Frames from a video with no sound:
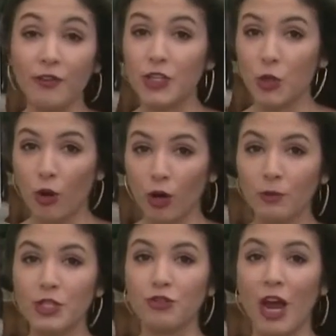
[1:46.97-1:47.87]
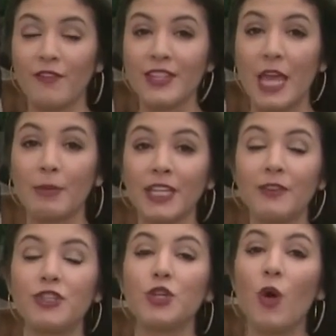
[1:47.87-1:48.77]
Ventura was driving, they
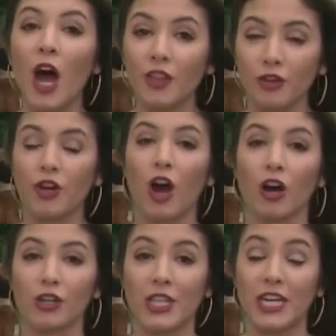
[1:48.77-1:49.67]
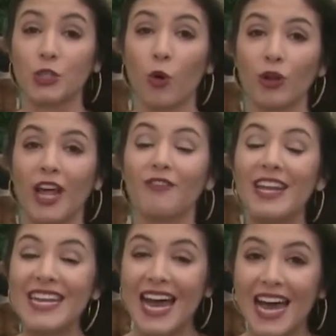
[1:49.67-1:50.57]
believe two other cars and a total of
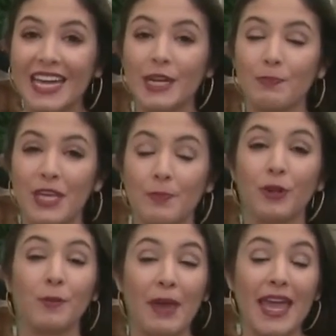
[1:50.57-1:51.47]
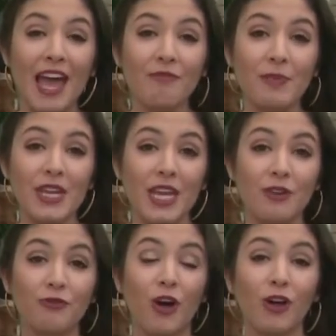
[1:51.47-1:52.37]
nine people may have been
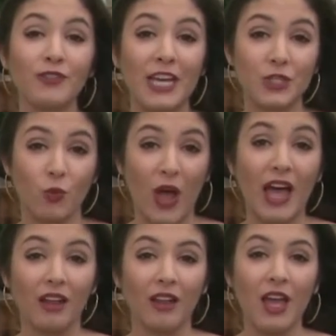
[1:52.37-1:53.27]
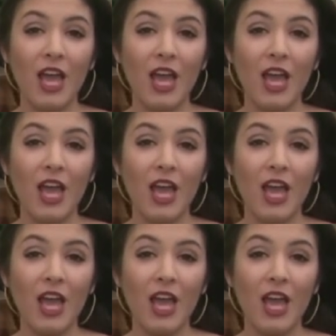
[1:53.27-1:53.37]
involved as well.